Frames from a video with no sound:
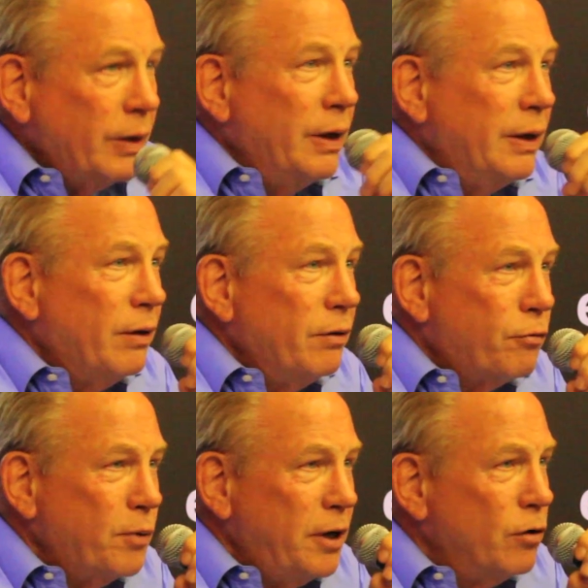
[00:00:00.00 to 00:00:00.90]

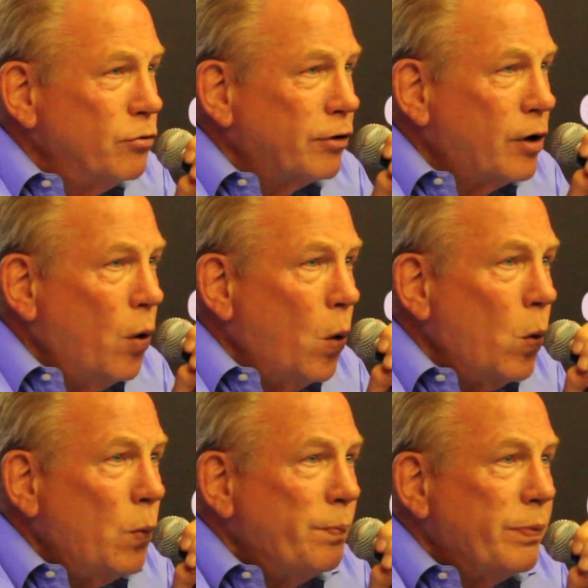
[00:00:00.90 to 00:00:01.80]
3 years
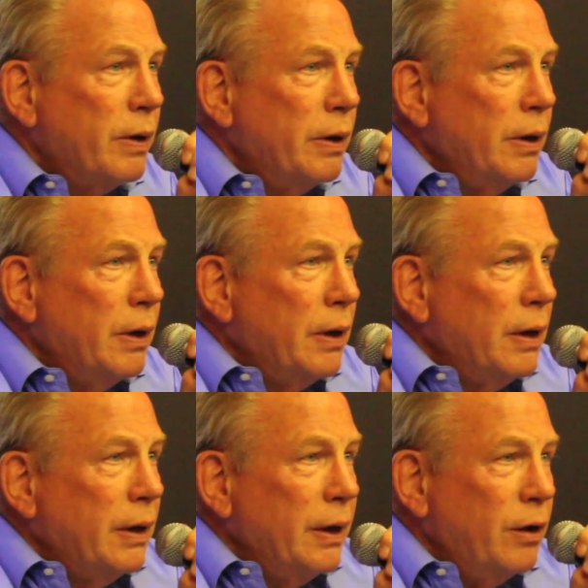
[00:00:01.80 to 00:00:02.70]
ago
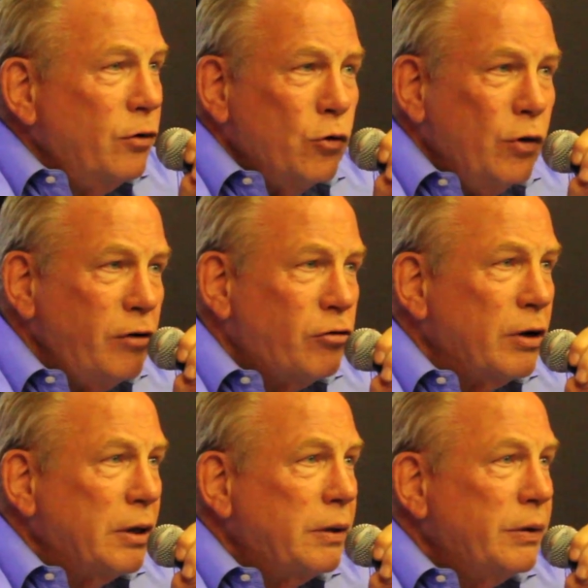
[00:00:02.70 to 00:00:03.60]
in
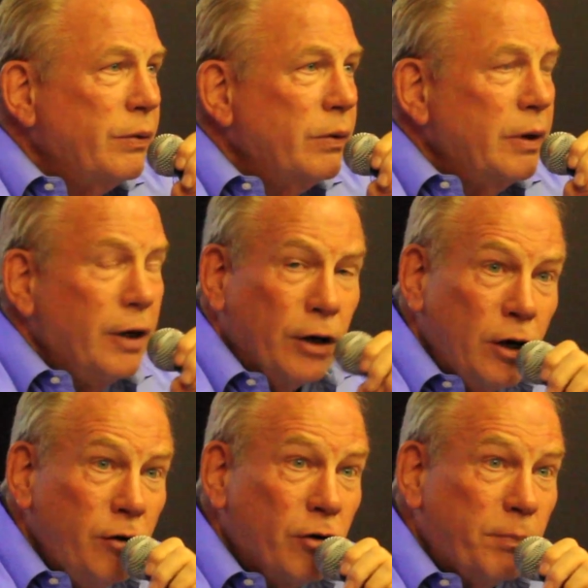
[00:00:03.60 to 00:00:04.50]
Tunisia, in
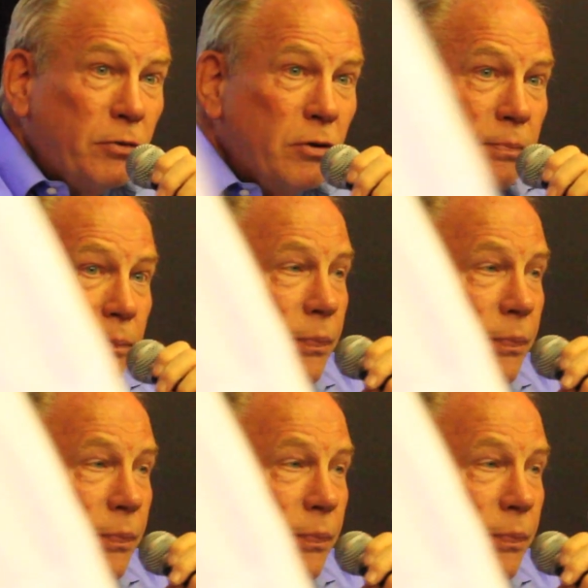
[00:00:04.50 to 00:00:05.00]
Egypt,